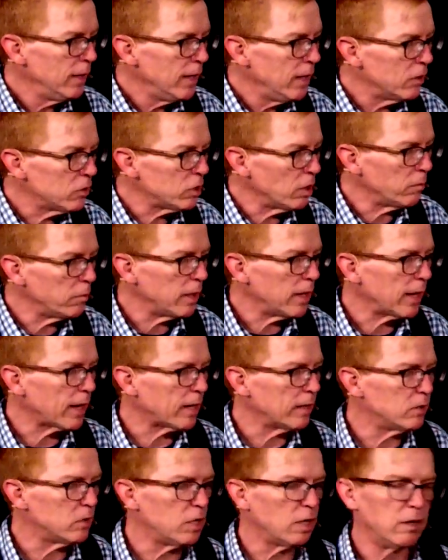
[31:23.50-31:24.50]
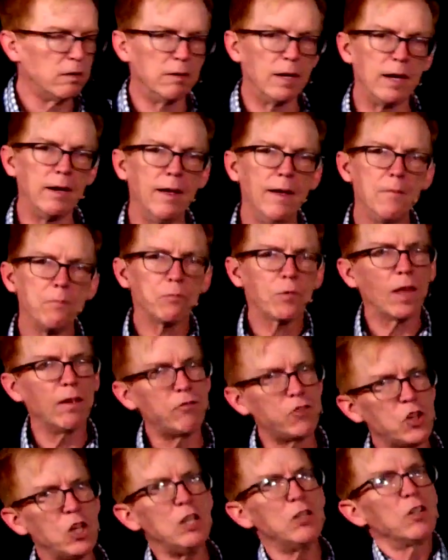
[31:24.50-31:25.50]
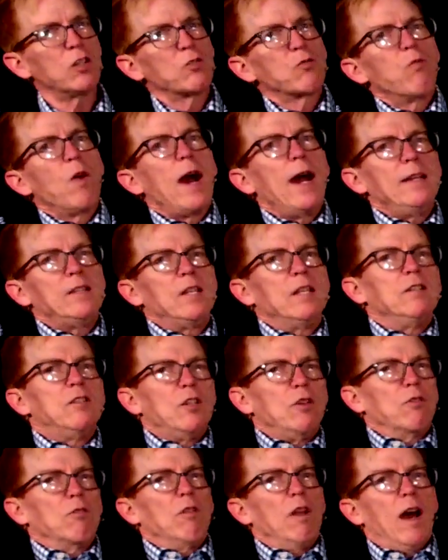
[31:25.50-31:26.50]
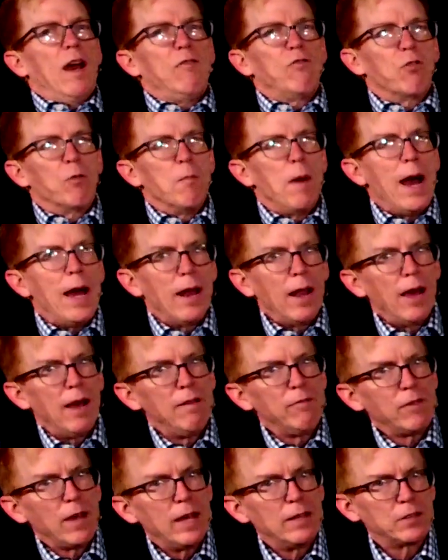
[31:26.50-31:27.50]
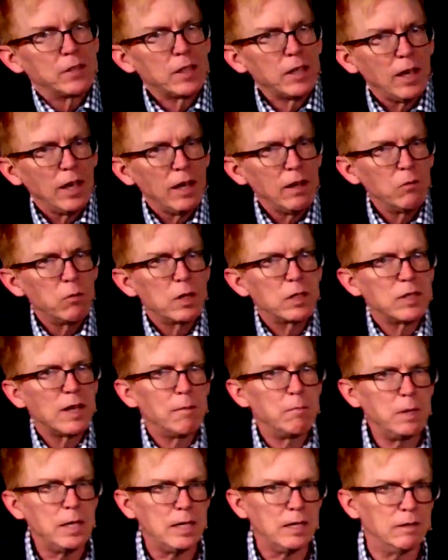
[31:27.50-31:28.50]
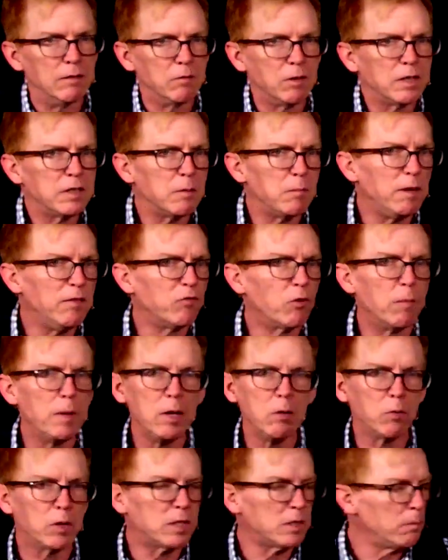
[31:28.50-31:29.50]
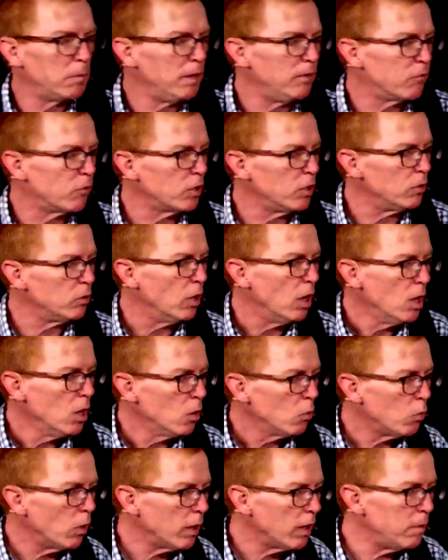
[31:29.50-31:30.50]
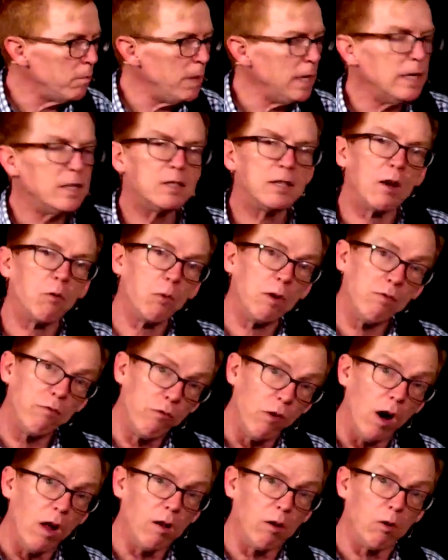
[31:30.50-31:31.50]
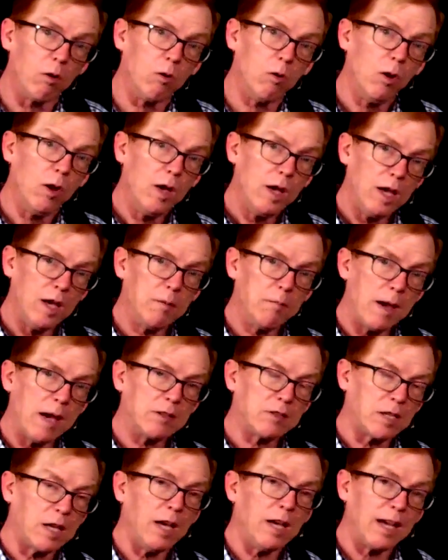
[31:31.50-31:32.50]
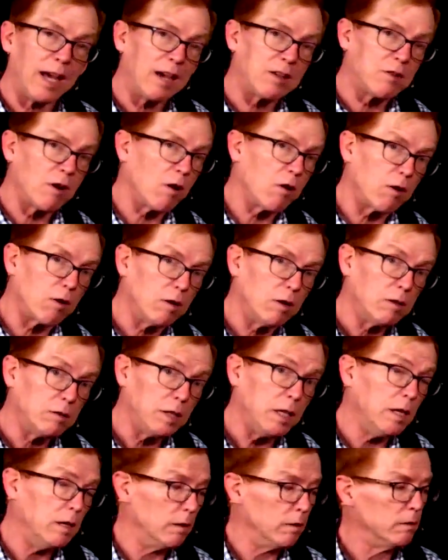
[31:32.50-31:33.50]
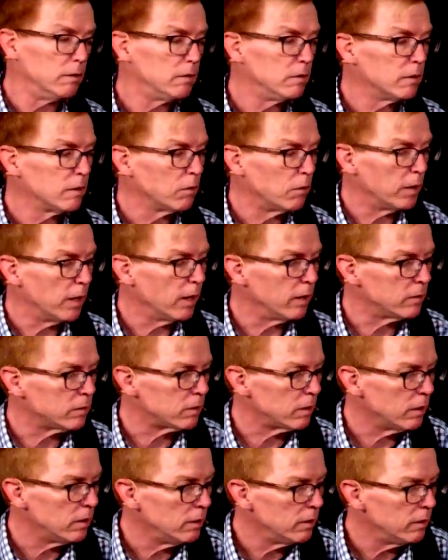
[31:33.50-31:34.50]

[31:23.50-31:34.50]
Here's something to consider, right? If Jesus rides into your life or my life as King, what does that mean? What does it mean for me? What does it mean for you? Well, it means that we follow him as King, as our leader, quite honestly.